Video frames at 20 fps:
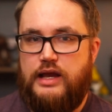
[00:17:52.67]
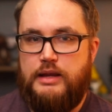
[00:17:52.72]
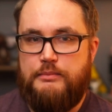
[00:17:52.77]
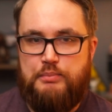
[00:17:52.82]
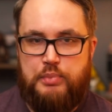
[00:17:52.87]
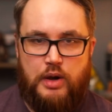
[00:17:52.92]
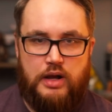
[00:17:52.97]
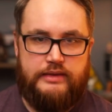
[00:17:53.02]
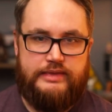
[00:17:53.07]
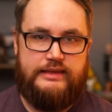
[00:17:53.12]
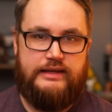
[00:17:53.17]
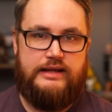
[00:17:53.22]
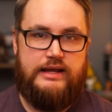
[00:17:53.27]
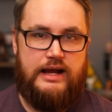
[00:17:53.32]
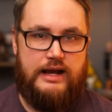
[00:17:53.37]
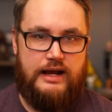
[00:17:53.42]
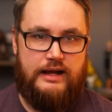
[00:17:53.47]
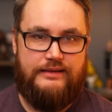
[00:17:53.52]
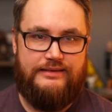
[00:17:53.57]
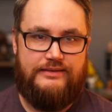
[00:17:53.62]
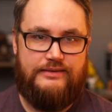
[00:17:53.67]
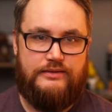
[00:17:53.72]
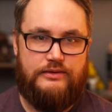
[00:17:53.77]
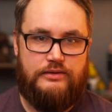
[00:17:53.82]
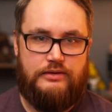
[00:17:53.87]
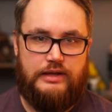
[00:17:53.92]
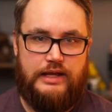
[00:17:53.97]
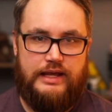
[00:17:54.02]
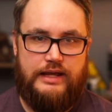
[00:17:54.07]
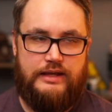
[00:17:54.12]
I bought the
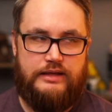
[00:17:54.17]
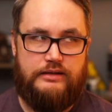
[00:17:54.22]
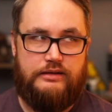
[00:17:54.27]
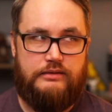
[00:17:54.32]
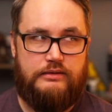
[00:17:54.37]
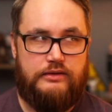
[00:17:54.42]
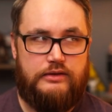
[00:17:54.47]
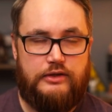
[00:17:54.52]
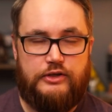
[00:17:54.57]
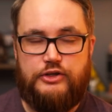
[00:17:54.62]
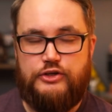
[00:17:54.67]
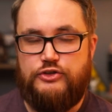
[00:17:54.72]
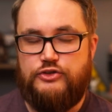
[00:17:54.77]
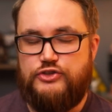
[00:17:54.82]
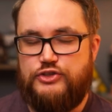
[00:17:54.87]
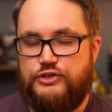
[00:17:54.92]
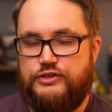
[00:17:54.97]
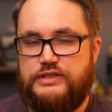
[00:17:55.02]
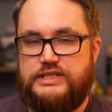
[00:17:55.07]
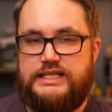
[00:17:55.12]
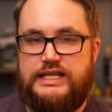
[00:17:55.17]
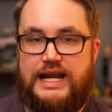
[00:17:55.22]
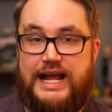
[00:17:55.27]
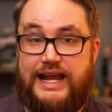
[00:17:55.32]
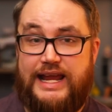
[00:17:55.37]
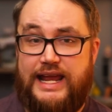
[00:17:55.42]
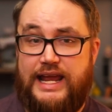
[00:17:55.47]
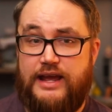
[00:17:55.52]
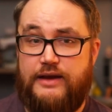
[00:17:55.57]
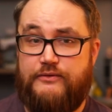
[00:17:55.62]
console and the concerns that
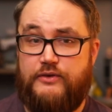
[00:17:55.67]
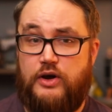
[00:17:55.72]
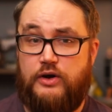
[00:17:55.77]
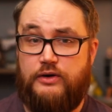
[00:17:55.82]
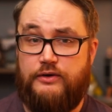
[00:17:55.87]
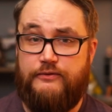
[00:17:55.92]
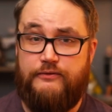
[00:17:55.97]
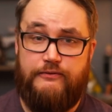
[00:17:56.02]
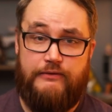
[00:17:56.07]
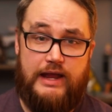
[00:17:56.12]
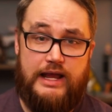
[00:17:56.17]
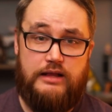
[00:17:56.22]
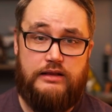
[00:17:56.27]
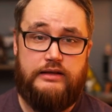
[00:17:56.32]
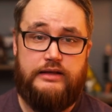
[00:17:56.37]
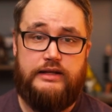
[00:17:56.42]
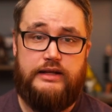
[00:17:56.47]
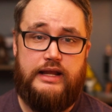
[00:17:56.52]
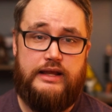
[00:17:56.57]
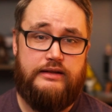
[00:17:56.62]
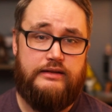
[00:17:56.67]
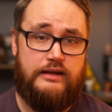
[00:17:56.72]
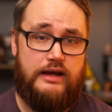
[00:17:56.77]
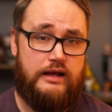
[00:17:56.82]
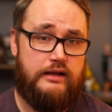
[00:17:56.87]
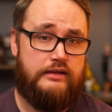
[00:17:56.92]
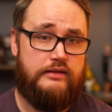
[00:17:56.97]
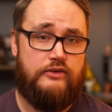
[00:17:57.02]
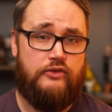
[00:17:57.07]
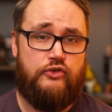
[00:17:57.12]
I have are valid and
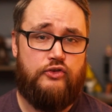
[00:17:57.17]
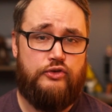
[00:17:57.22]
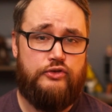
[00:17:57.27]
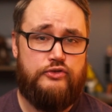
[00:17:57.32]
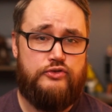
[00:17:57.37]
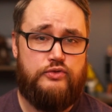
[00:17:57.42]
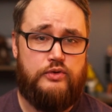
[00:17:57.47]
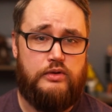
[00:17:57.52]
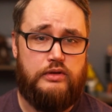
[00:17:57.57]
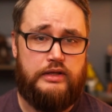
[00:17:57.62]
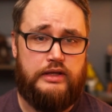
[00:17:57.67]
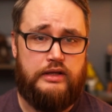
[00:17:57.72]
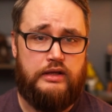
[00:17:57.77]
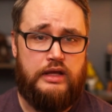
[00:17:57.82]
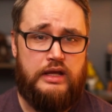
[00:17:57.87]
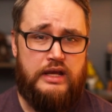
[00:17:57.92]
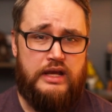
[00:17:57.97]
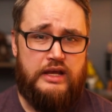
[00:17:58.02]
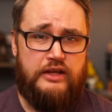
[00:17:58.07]
not concern trolling.